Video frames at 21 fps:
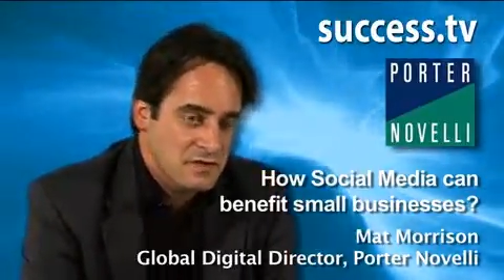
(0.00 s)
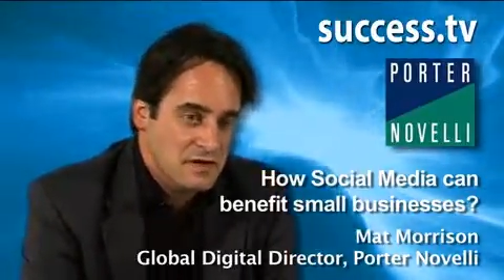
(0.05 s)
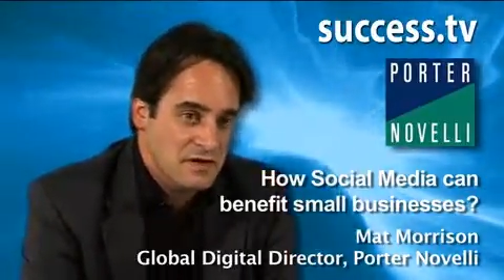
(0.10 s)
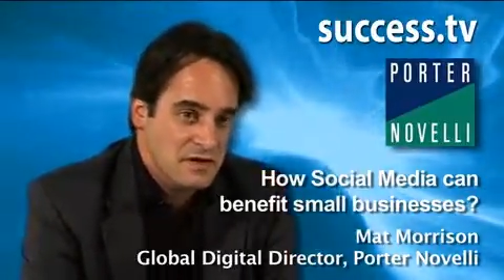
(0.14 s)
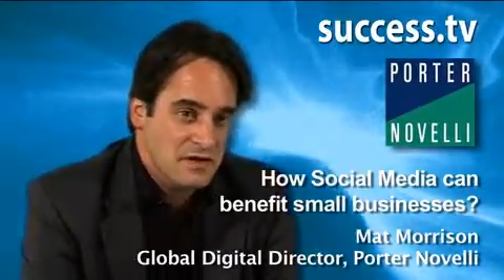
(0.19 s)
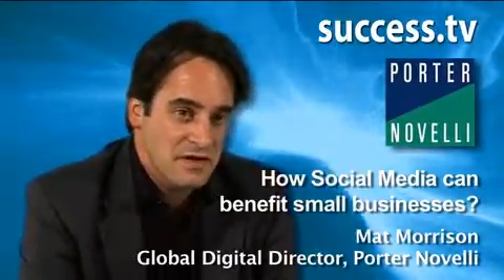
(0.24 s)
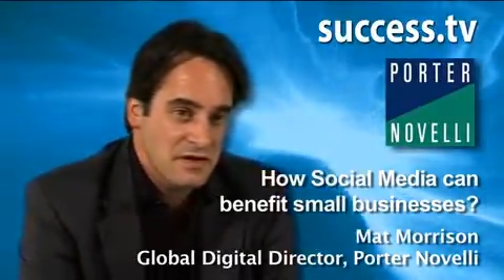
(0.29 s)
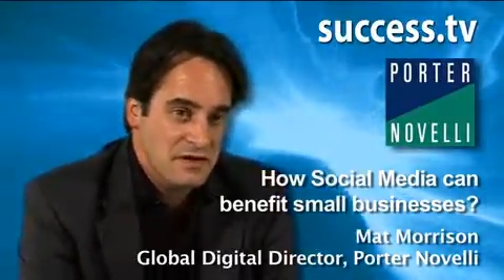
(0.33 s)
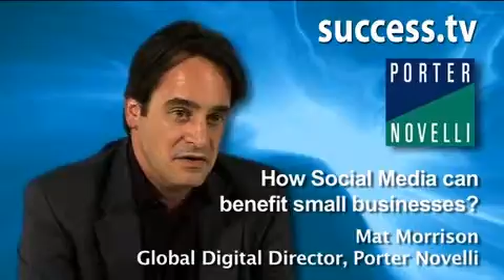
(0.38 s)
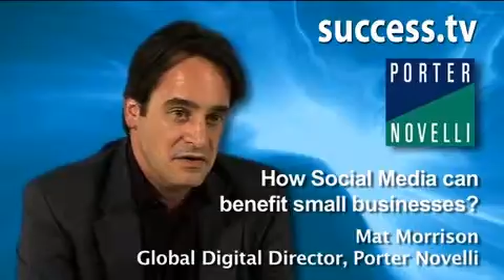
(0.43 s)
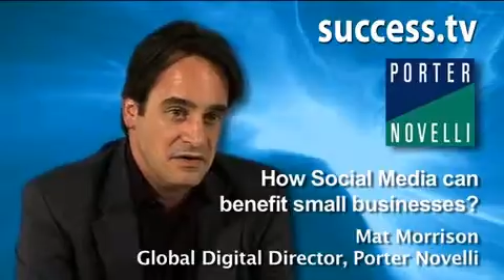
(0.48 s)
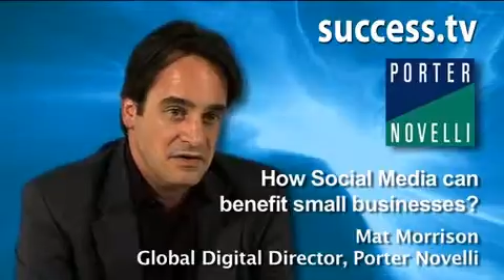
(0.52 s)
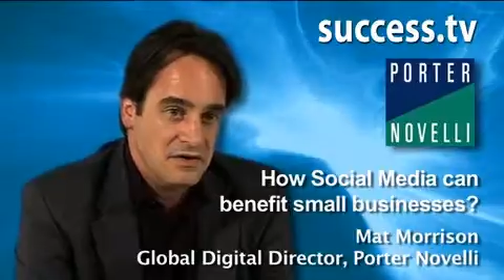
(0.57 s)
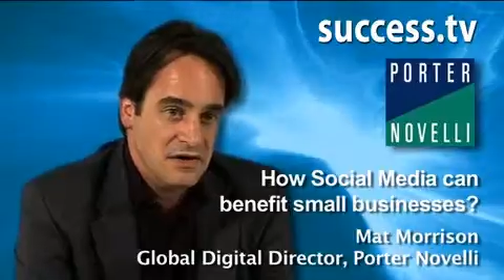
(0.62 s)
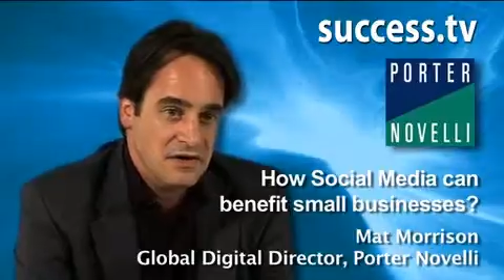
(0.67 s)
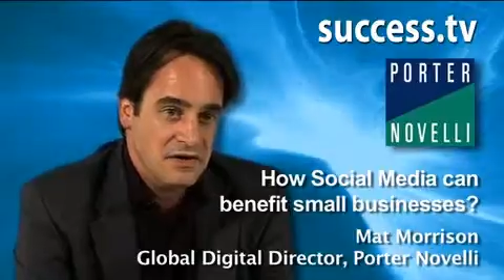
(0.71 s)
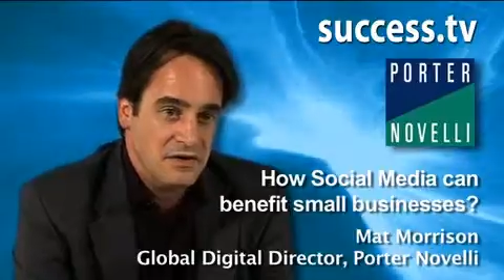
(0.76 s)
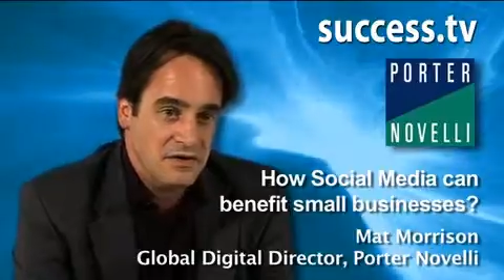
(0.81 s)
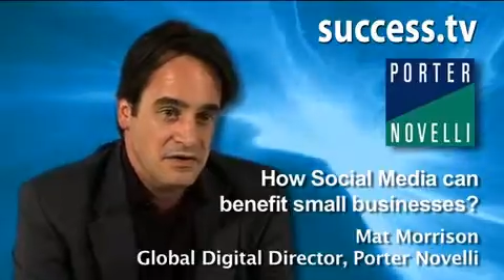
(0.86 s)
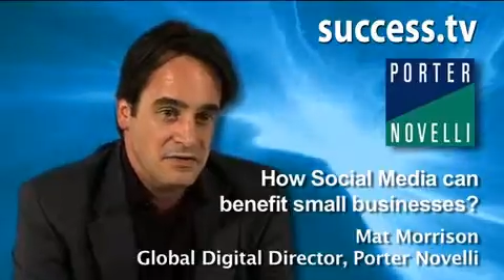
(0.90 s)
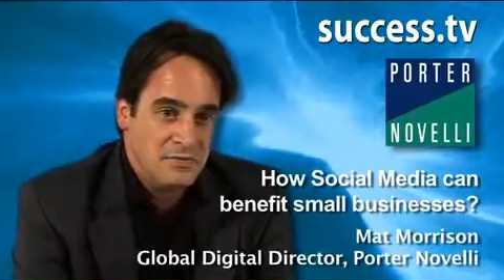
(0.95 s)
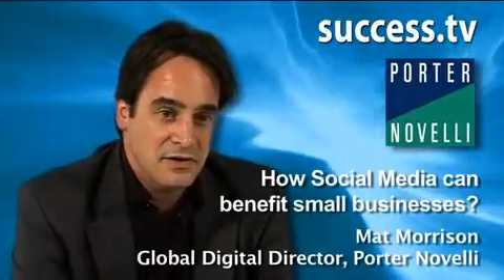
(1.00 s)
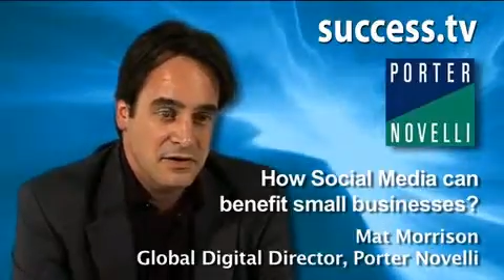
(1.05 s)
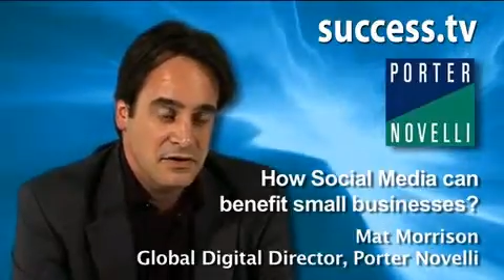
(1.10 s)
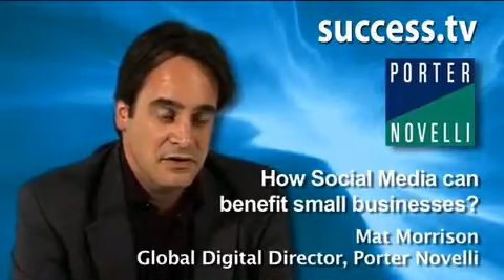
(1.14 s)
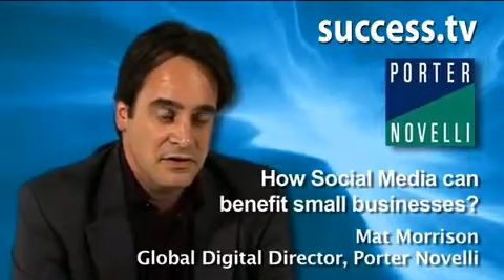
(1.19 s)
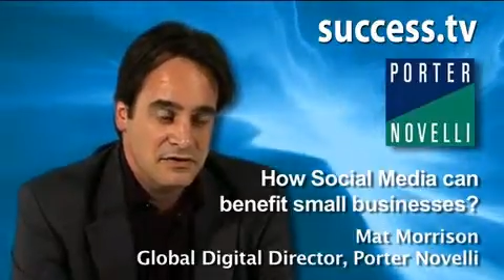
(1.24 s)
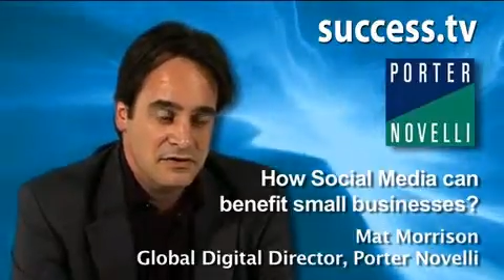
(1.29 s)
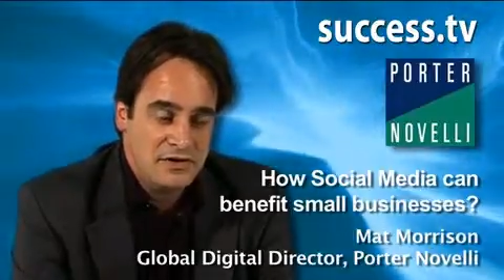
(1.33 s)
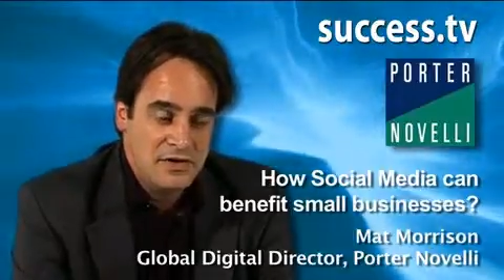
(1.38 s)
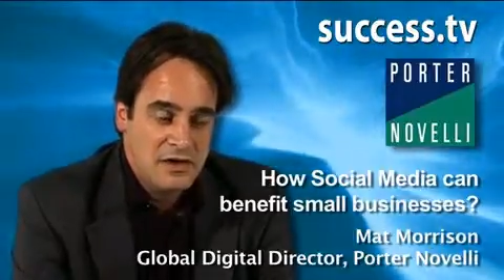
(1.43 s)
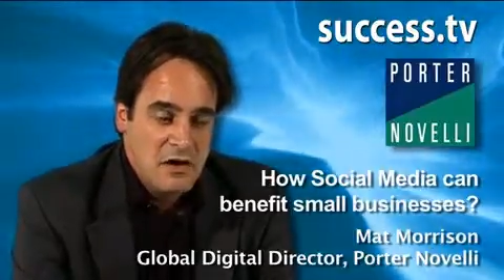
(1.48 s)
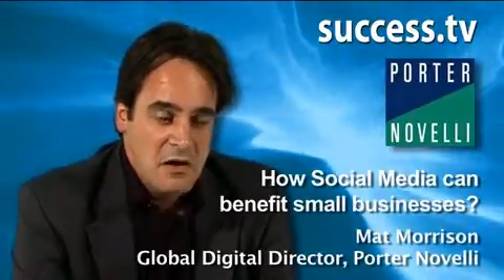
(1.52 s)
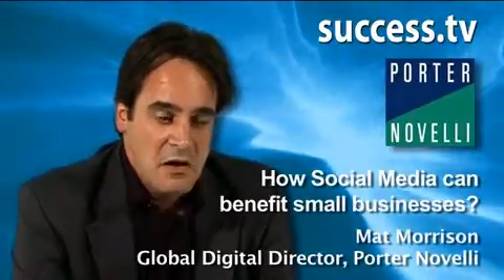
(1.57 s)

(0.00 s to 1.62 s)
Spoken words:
and on the blogs.